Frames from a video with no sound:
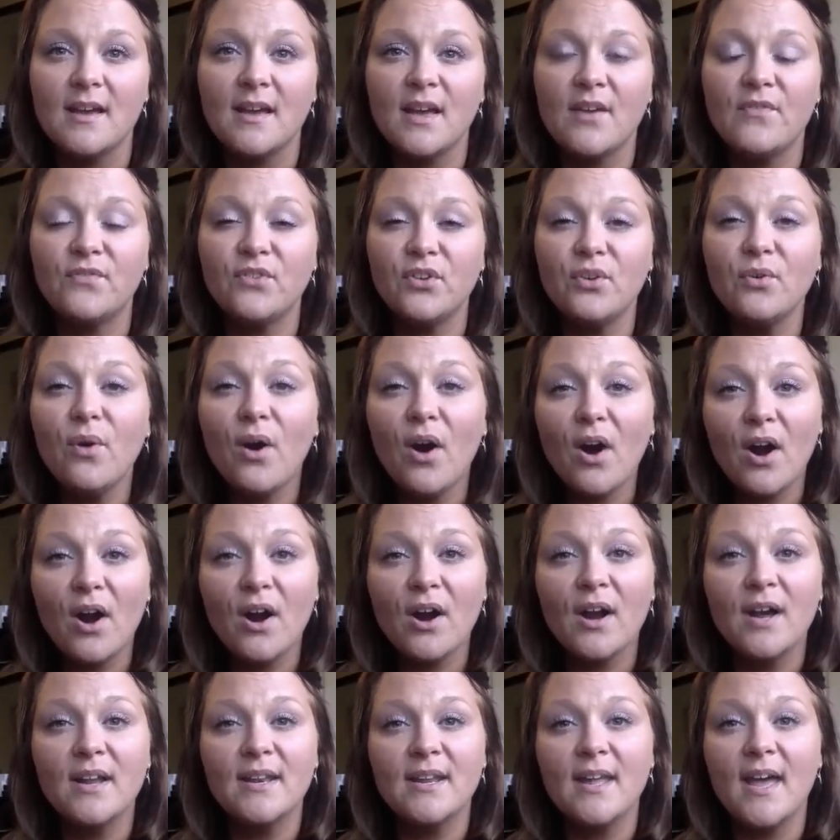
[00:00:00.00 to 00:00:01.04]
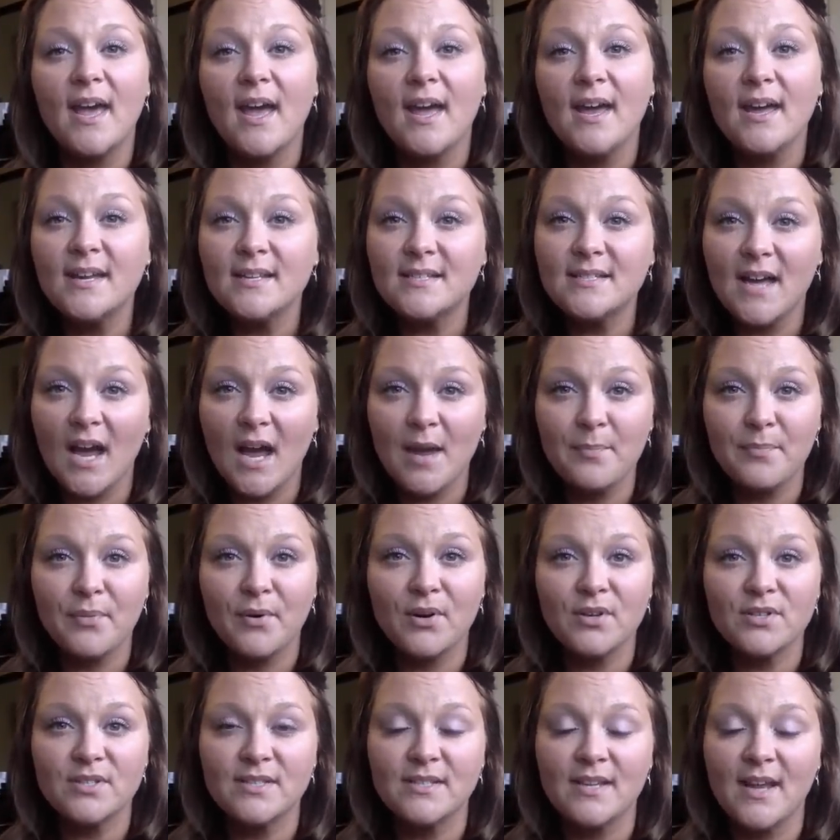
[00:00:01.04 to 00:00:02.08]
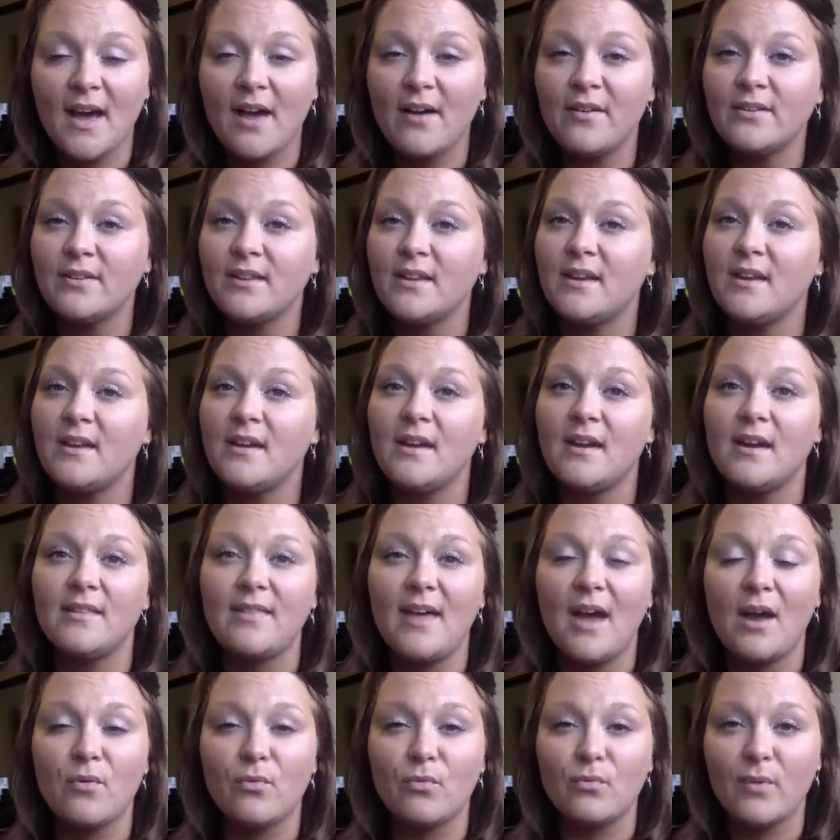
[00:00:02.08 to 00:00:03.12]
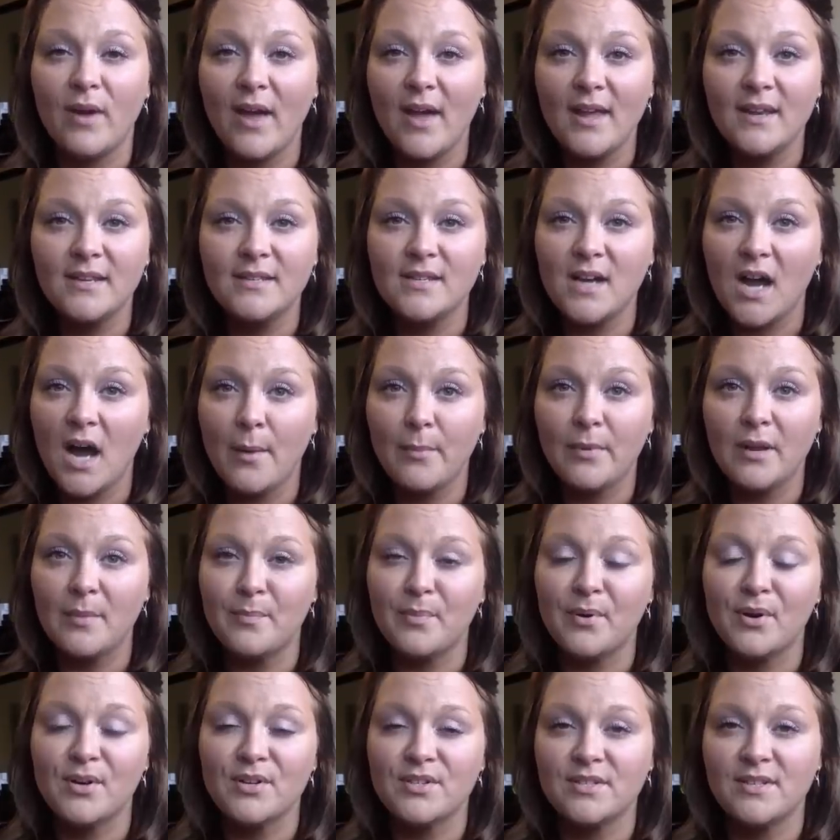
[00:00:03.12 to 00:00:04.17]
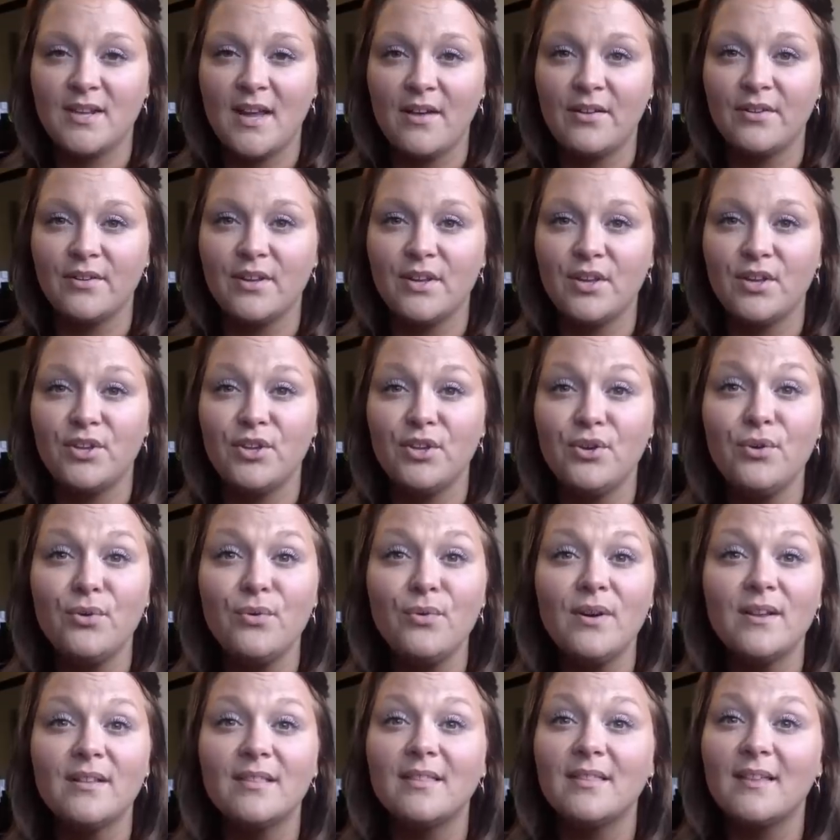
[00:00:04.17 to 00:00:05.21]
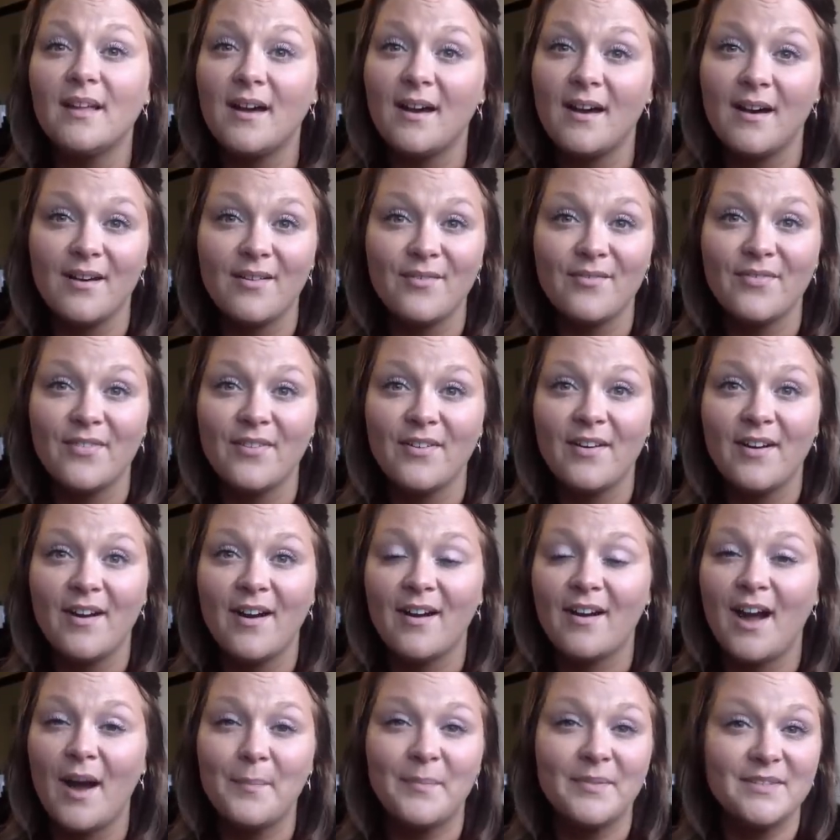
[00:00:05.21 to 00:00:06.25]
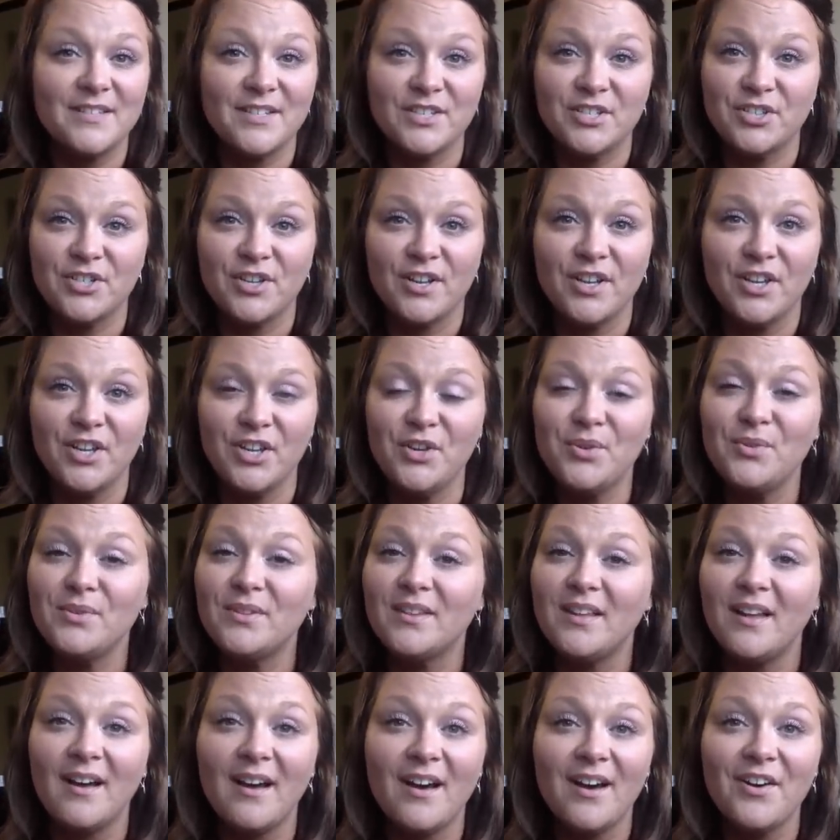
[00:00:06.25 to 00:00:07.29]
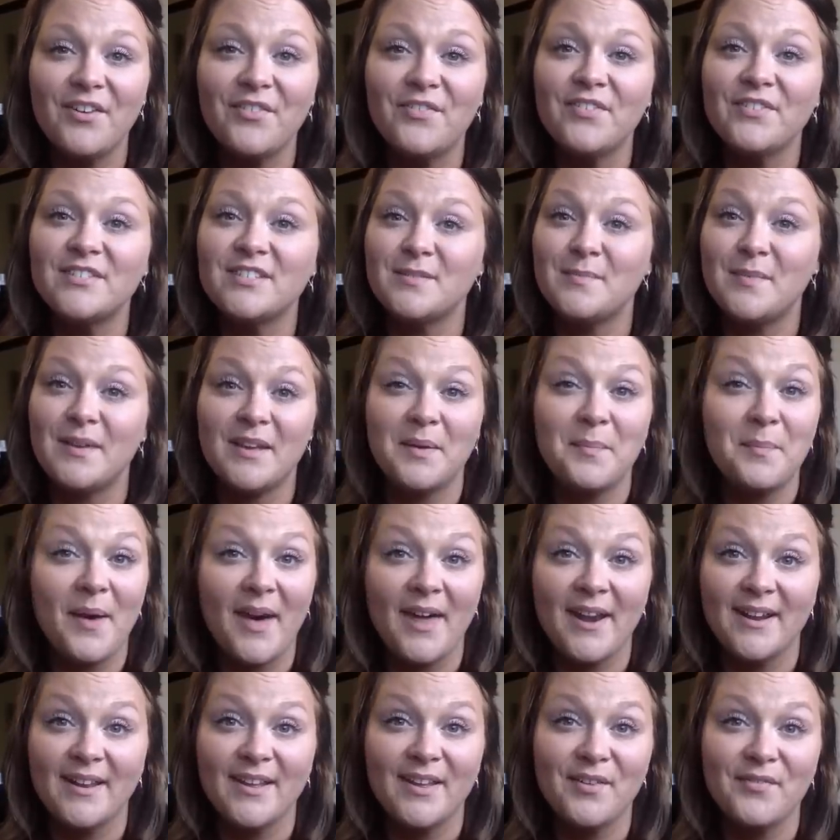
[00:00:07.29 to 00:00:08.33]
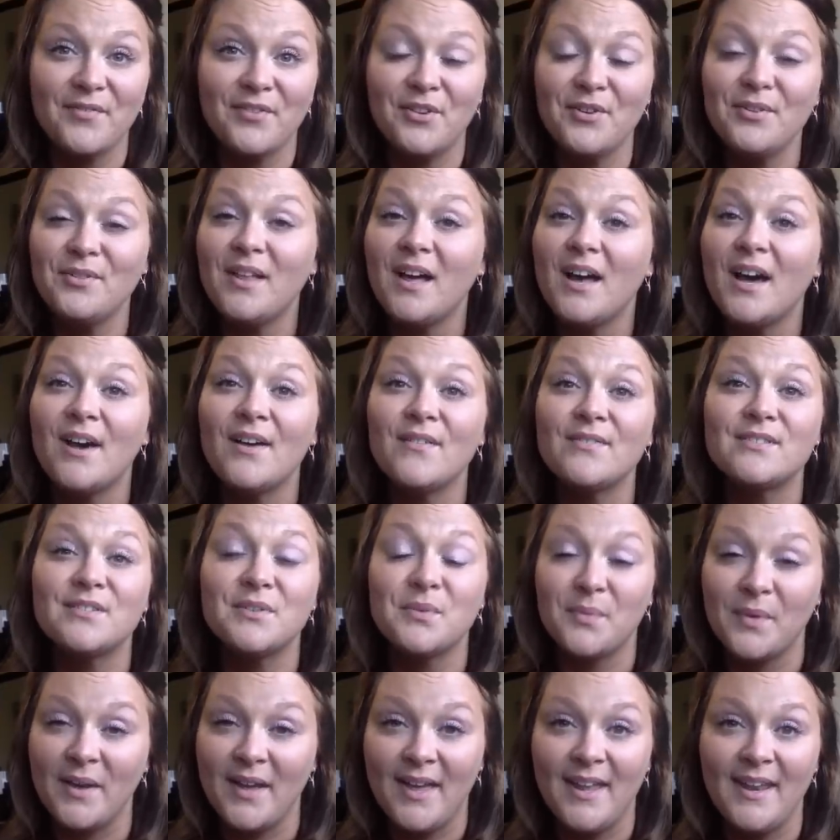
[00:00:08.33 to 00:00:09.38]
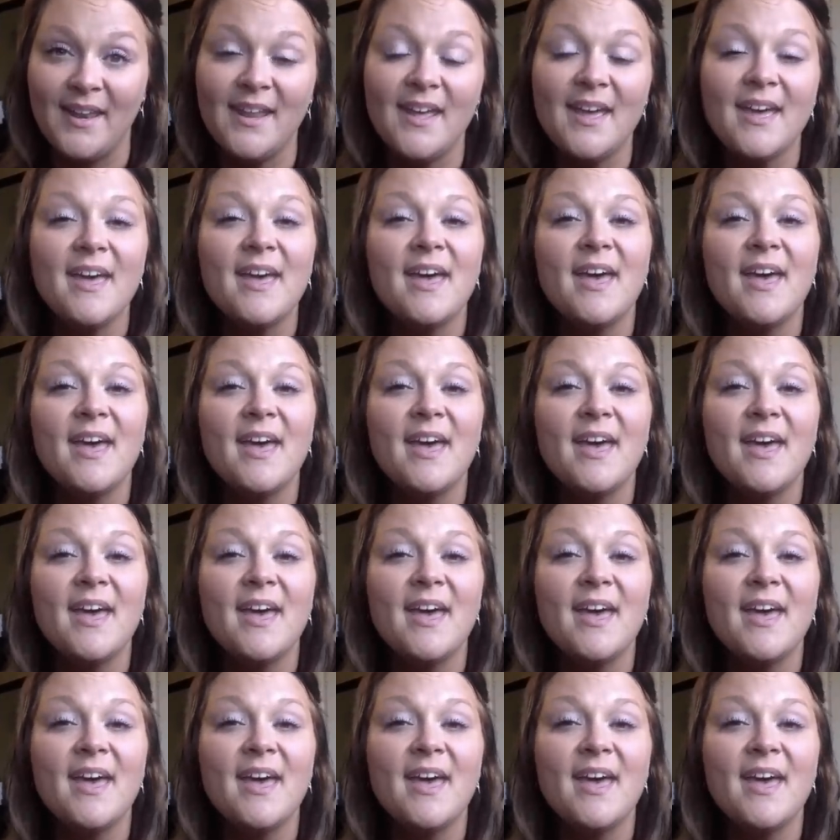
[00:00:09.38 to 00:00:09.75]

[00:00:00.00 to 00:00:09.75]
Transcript: If you are an A-type personality, that red dominant personality, you love a competition. You love to be competitive. You love to win.